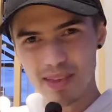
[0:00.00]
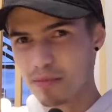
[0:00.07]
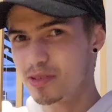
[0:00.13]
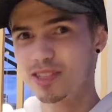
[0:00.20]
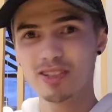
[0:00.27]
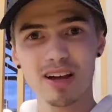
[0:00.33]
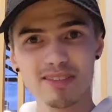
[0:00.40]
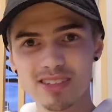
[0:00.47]
I'm
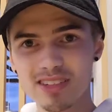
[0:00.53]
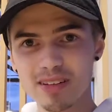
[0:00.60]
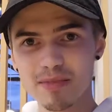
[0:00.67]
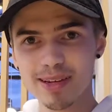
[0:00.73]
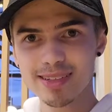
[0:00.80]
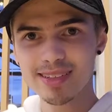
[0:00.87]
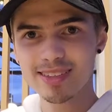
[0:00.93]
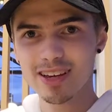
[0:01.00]
still obviously going to
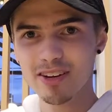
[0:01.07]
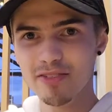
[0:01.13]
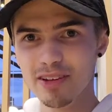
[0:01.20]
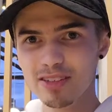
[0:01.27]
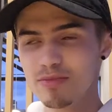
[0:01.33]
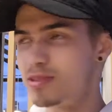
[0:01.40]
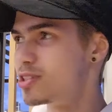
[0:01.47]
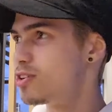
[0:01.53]
make Nintendo
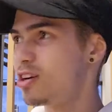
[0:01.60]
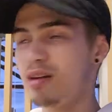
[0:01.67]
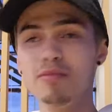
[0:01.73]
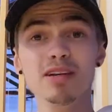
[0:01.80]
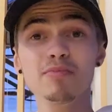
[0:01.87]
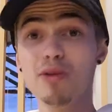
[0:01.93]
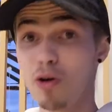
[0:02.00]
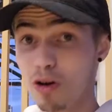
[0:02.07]
videos. I'm still going to
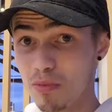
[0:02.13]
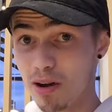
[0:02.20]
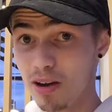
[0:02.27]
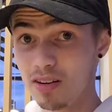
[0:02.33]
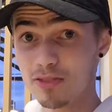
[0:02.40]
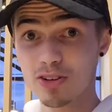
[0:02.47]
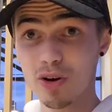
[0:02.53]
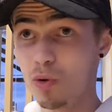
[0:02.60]
make
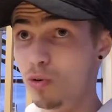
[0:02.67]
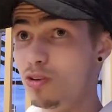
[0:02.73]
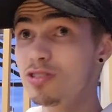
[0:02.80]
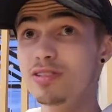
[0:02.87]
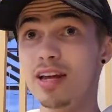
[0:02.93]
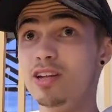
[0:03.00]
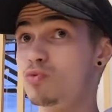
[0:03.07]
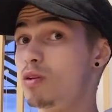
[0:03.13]
Pokemon, of
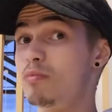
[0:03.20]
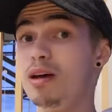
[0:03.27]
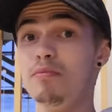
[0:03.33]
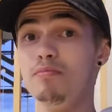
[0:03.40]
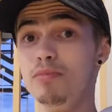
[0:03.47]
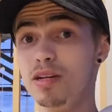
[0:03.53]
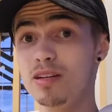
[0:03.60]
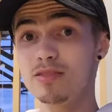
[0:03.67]
course. That is one of my
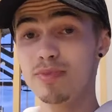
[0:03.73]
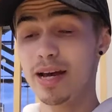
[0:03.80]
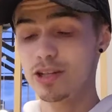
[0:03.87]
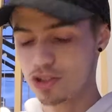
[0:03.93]
biggest